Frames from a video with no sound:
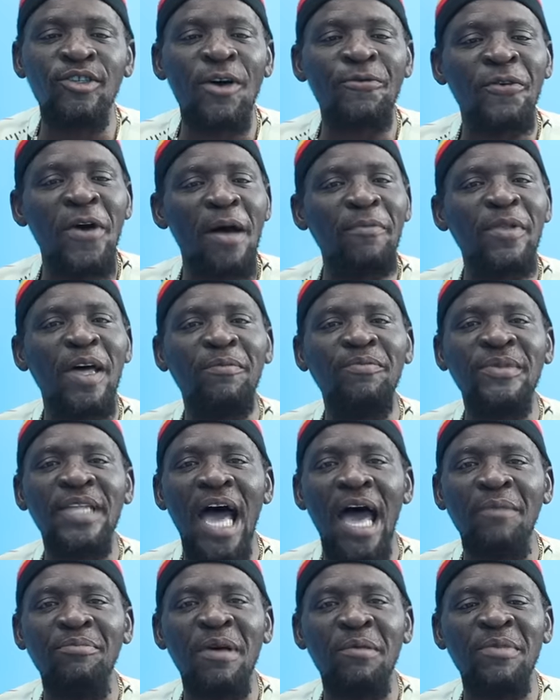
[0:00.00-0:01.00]
So from them
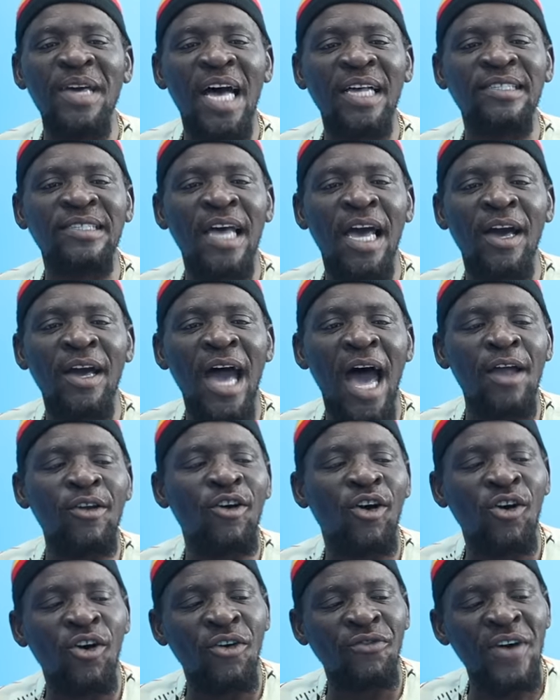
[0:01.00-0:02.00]
time, me I say, I
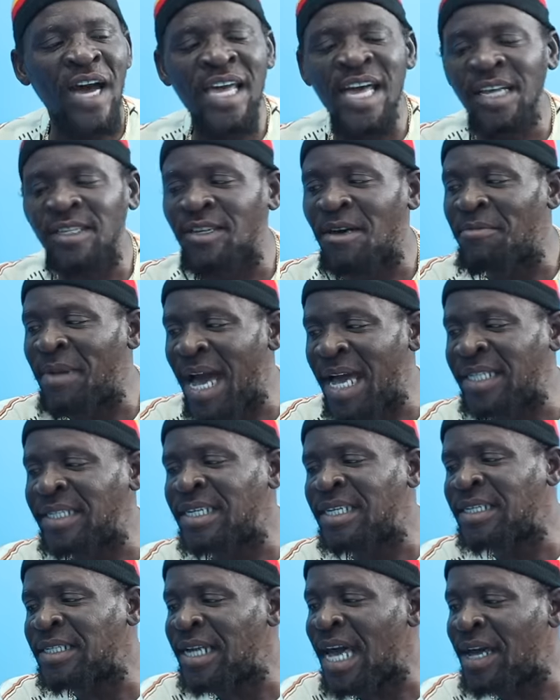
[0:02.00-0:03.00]
know over oh, here, so my
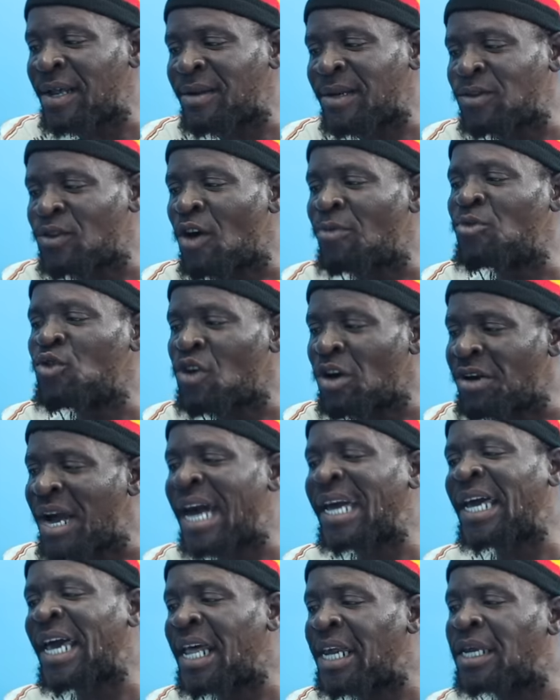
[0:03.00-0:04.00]
thing that no more
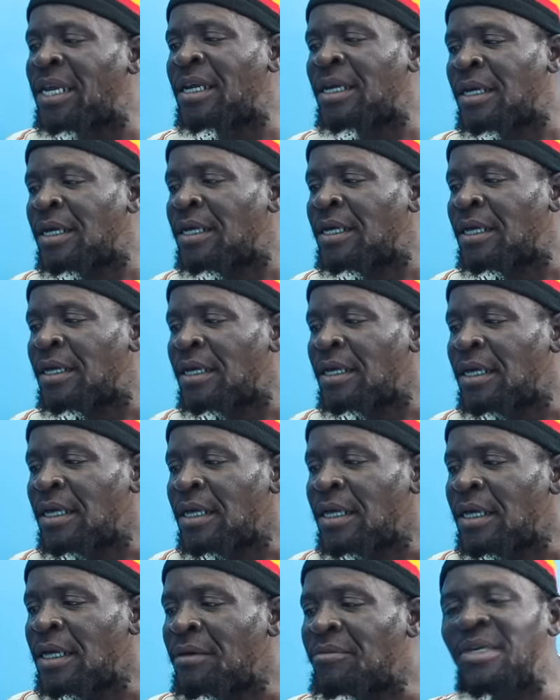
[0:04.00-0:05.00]
again. Town
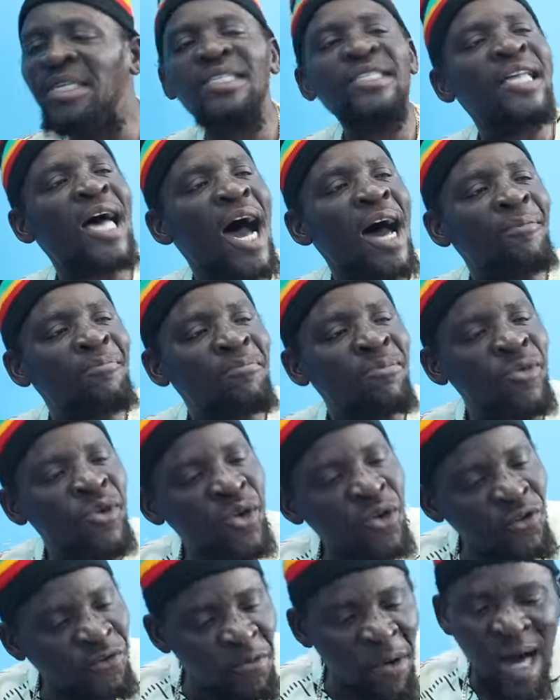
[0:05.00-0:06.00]
side. Me start
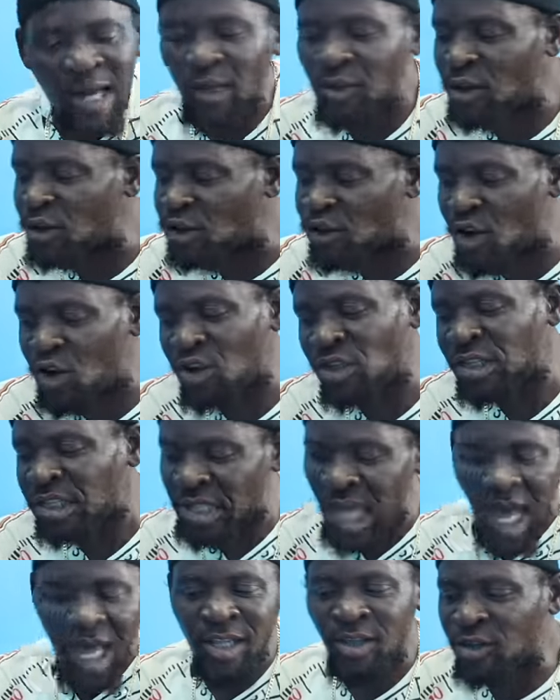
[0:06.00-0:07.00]
move back to town
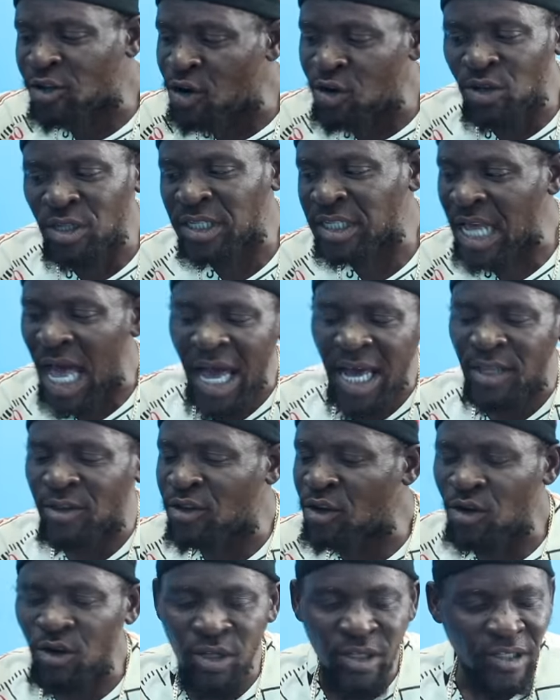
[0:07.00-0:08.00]
side, town side, mm.
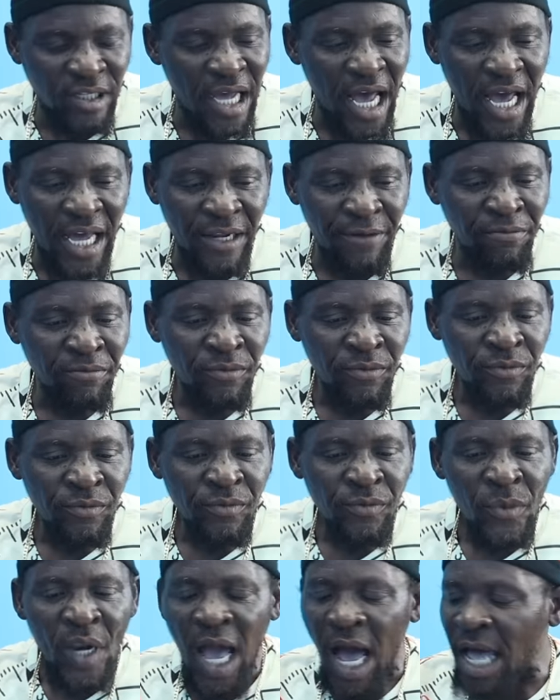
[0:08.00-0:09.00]
town side.
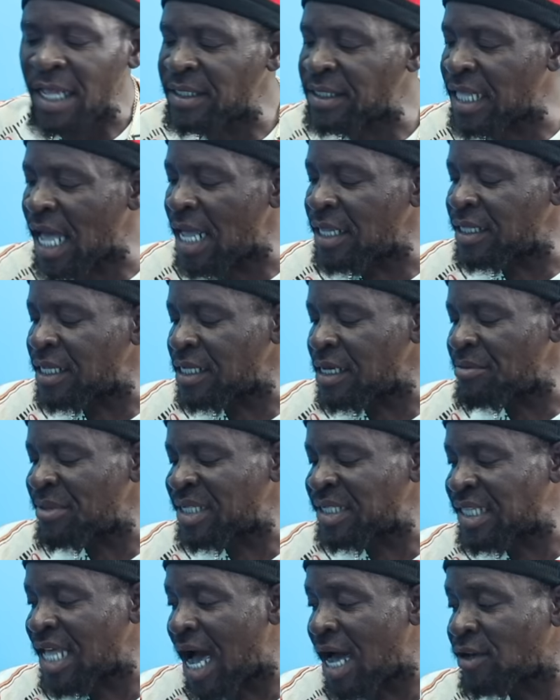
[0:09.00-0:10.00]
And start, to me
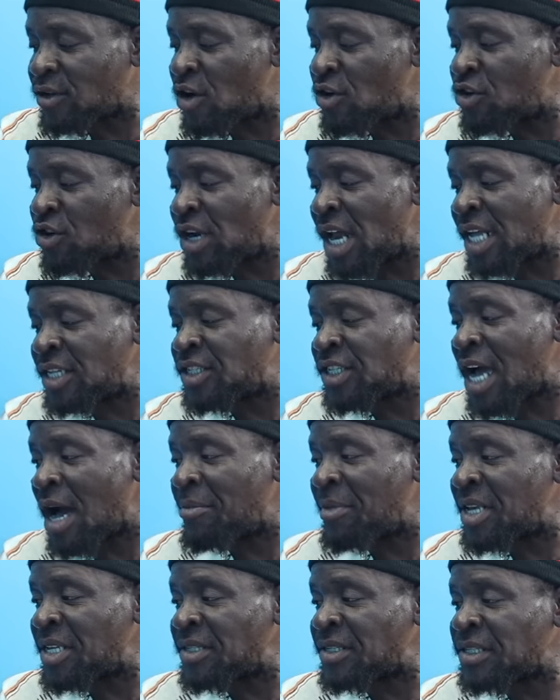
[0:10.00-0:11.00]
start going to
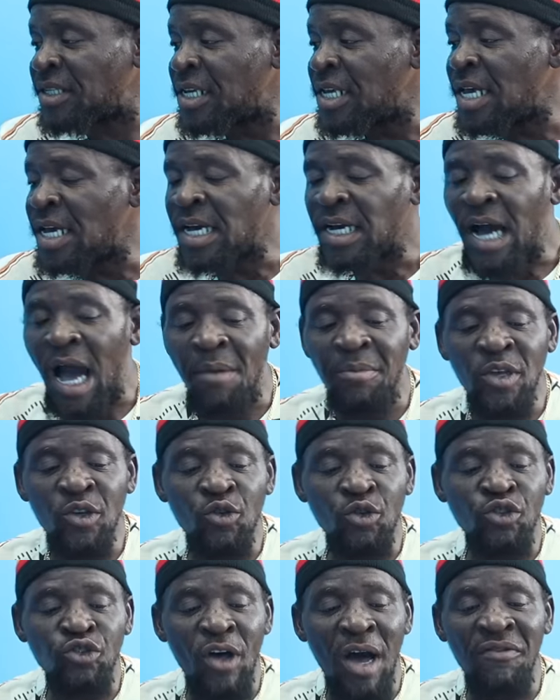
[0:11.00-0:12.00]
Janice. Okay. Because
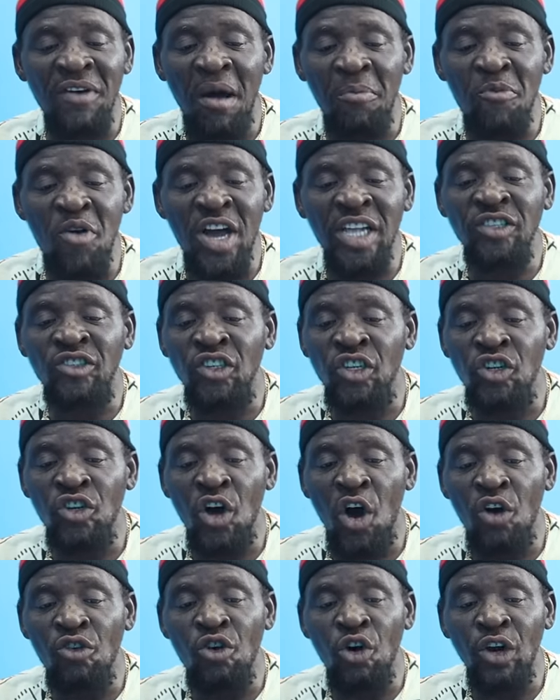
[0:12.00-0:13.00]
we used to have a bridge in
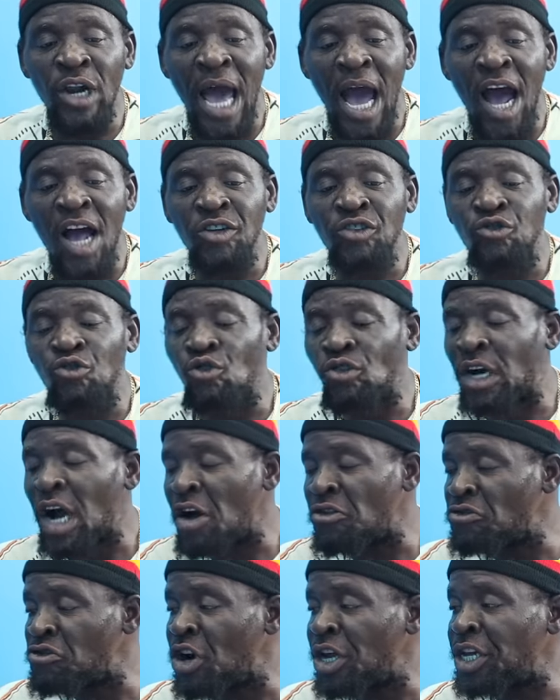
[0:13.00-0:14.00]
now around
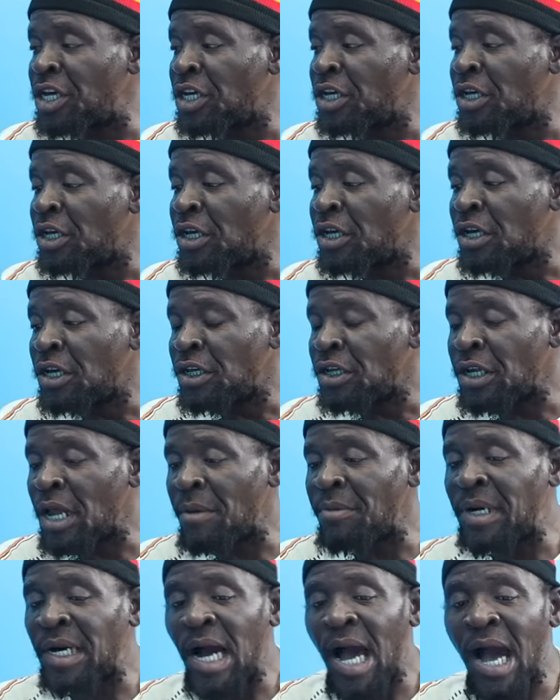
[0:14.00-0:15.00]
Ashoka Road. Ashoka,
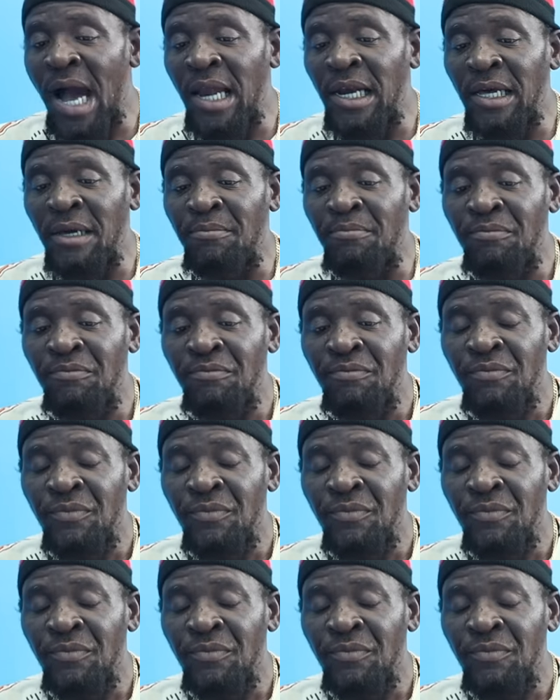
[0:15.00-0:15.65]
Them yeah. call him